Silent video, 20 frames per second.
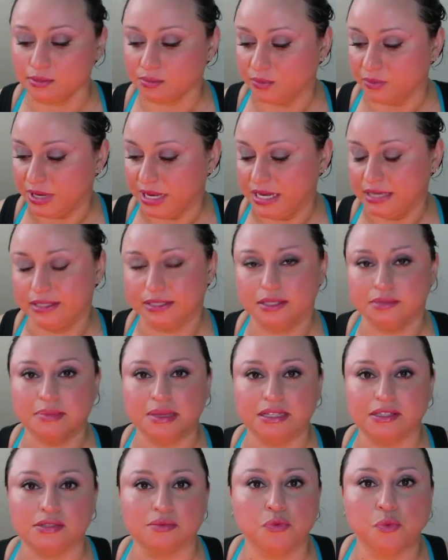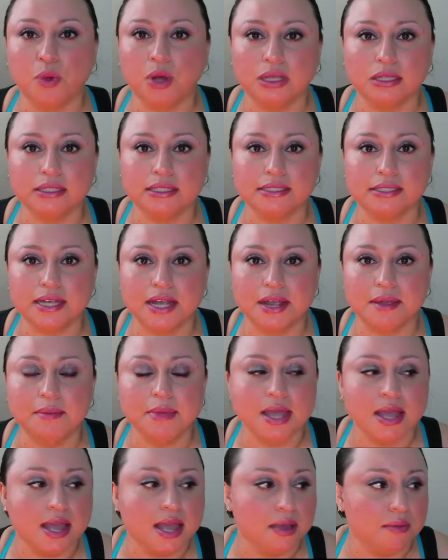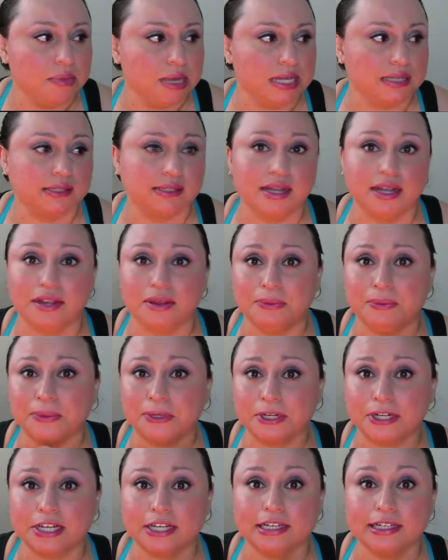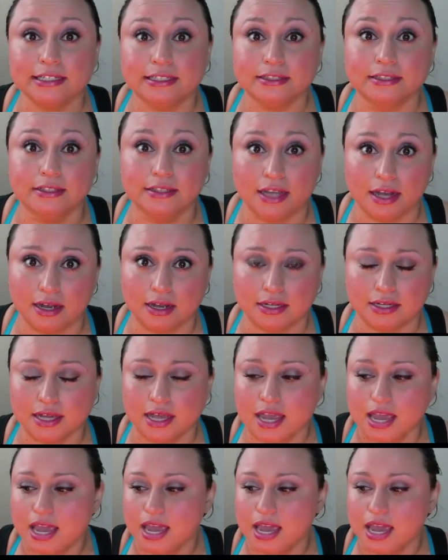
We need to spend some quality time because I work a lot,